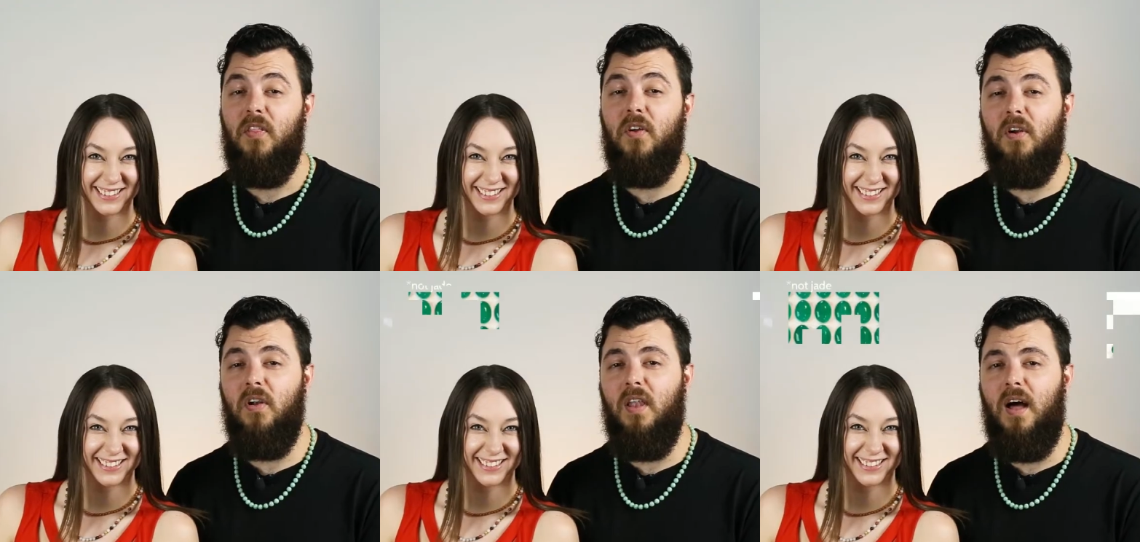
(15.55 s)

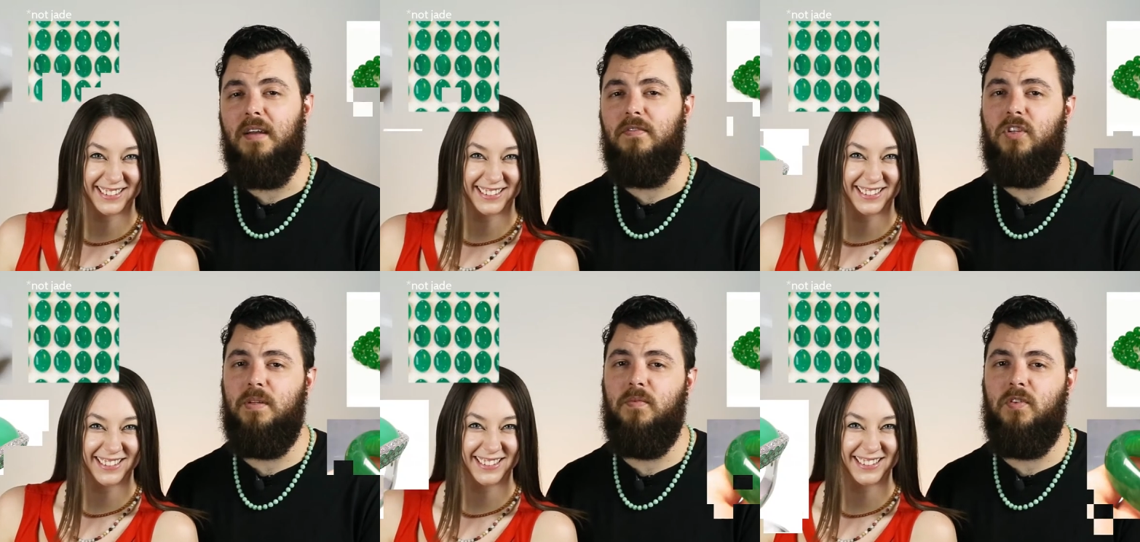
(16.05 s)
Speaker 1: There are a lot of
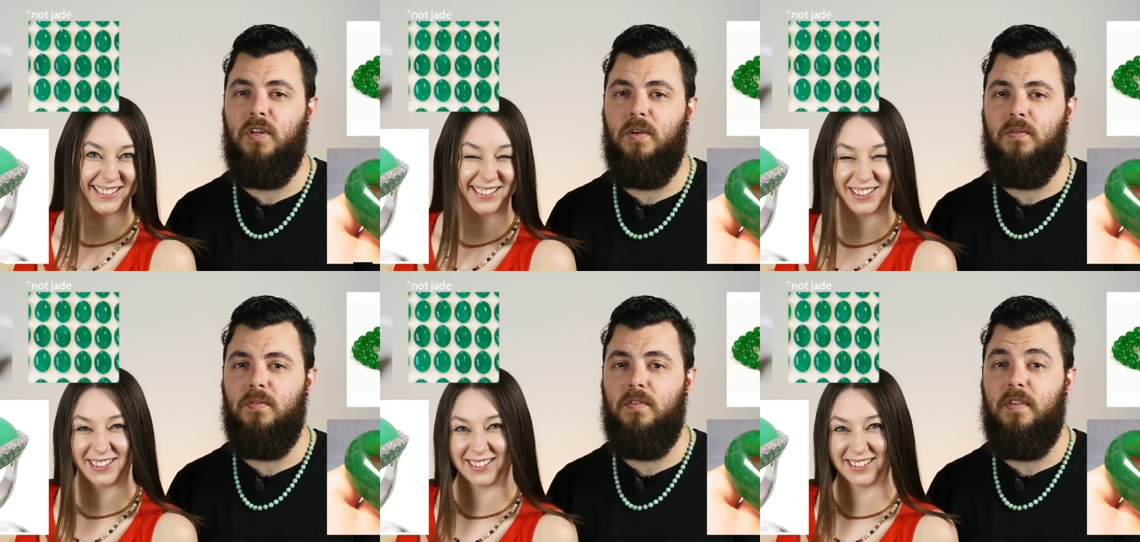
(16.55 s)

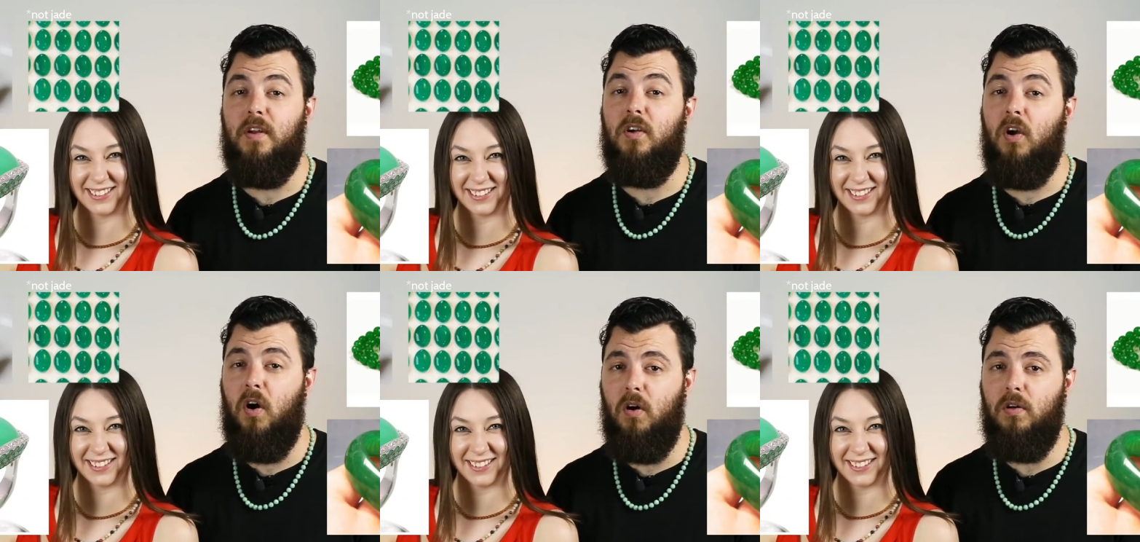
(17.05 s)
gemstones that are
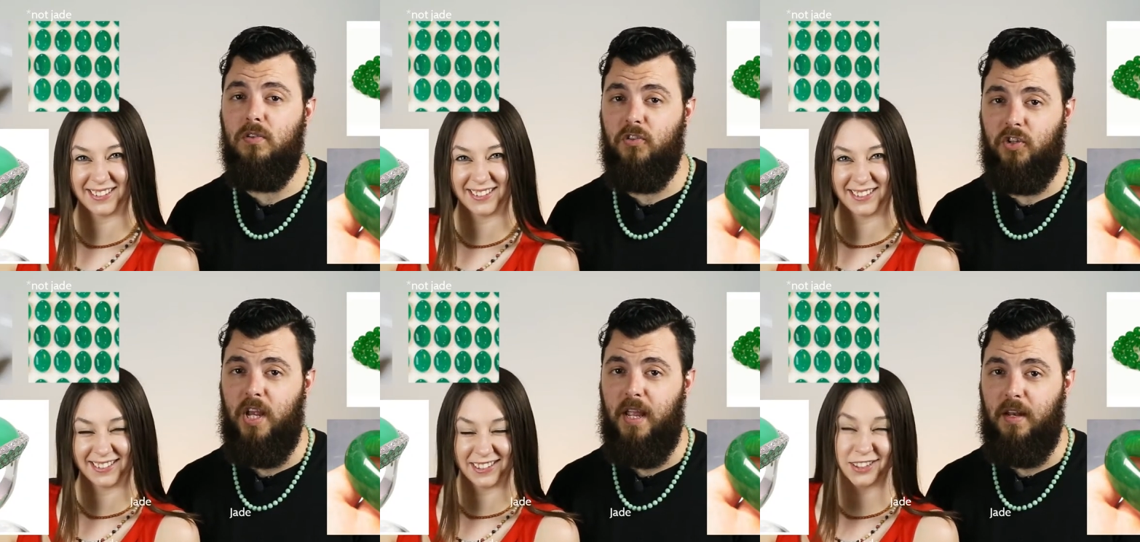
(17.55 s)
called
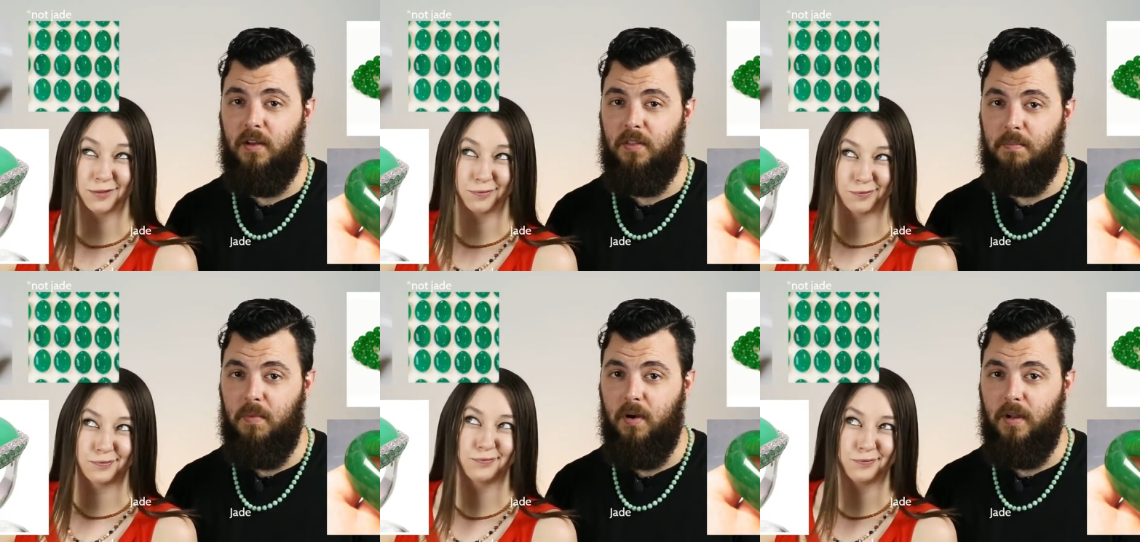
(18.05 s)
jade
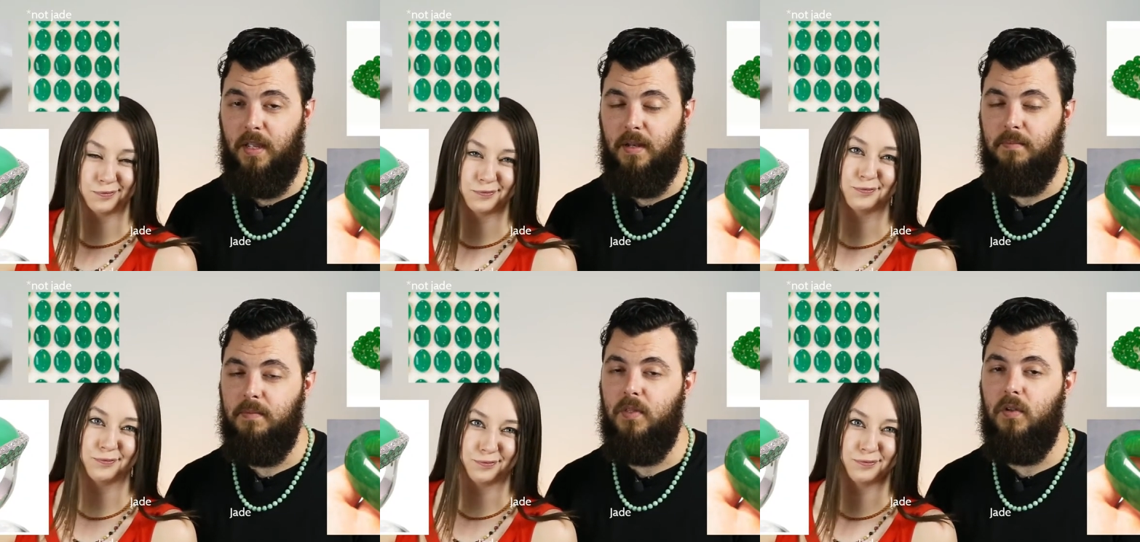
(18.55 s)
on the
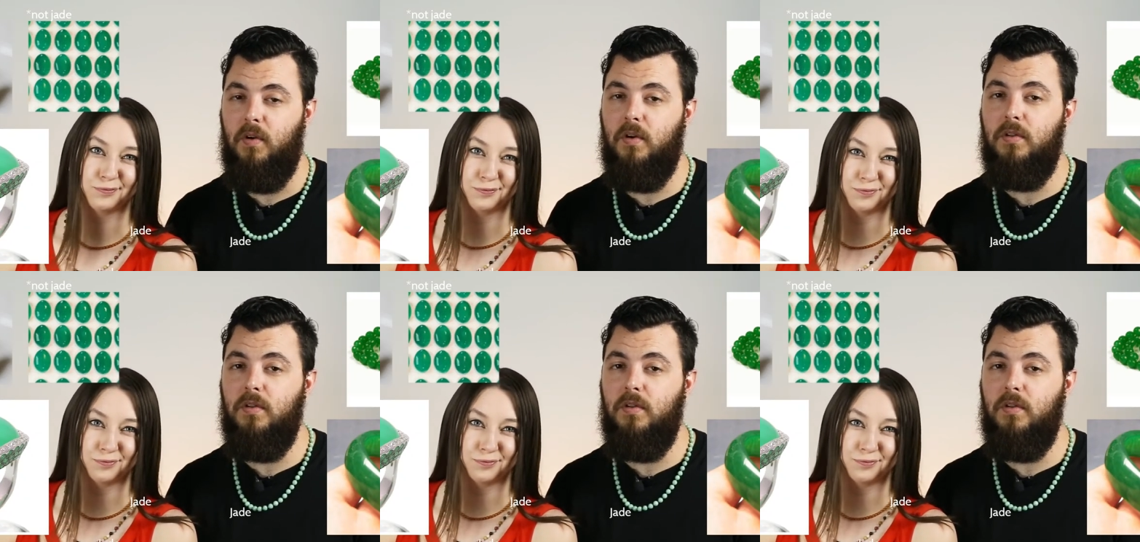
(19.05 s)
market, but there are